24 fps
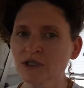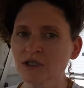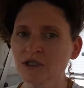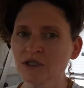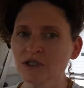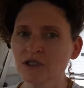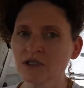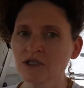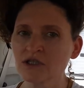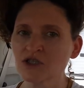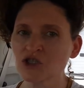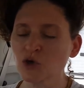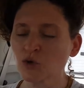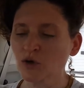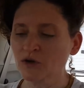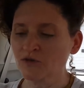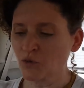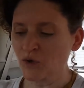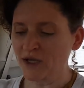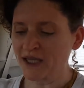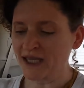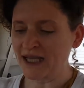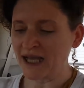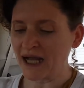So if
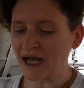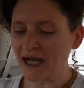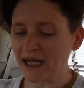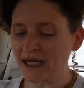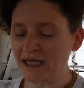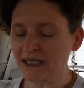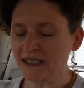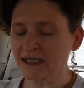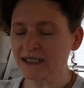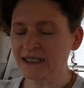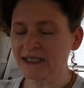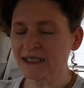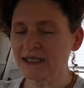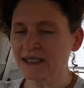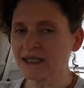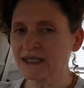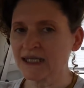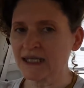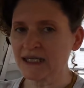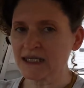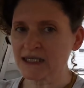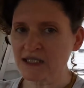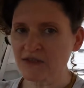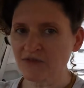we got
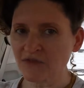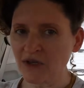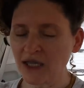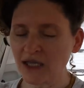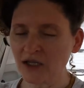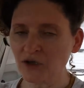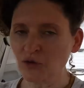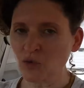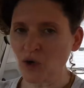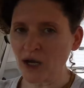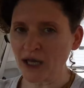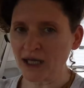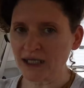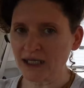this van right